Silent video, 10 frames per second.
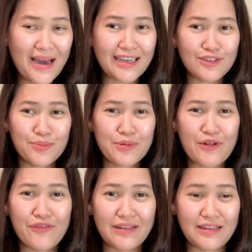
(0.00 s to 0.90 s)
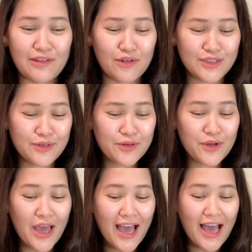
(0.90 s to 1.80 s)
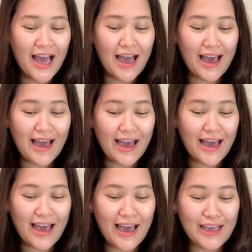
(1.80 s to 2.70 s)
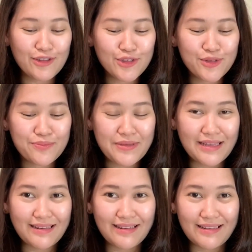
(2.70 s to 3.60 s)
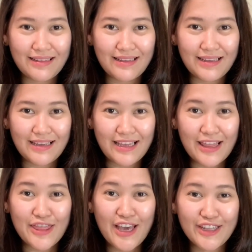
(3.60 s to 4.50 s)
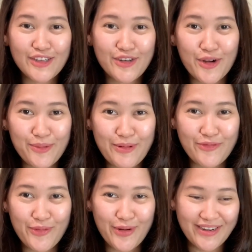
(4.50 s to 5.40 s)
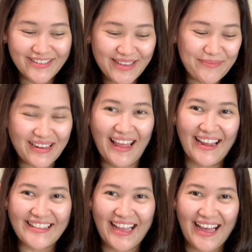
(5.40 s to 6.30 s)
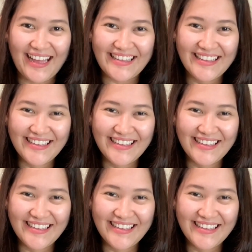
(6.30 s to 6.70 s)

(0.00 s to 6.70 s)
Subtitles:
bakit super affected ako. Siguro I used to be that girl before. Something like that.